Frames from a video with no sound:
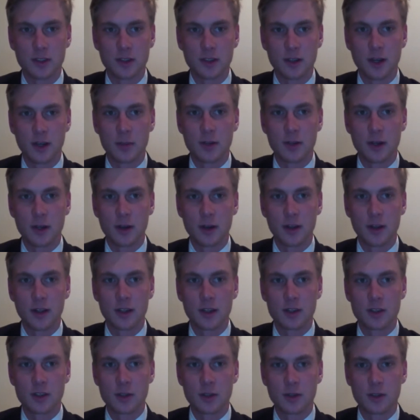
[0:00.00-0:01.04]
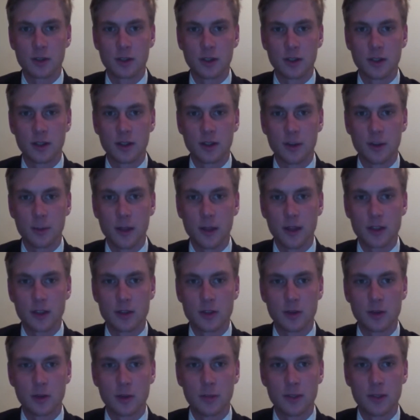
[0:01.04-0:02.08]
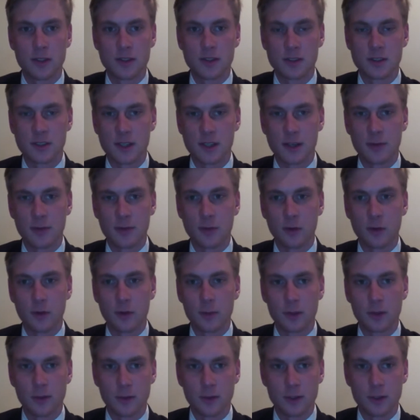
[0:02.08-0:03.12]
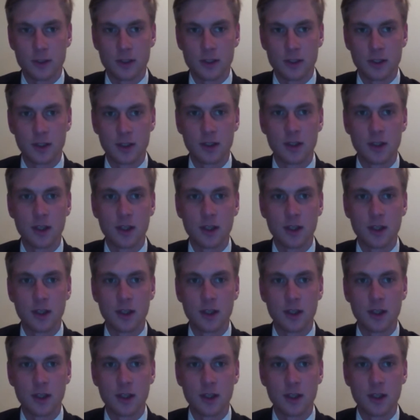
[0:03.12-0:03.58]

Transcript: I'm currently a junior in the Gabelli School of Business at Fordham University.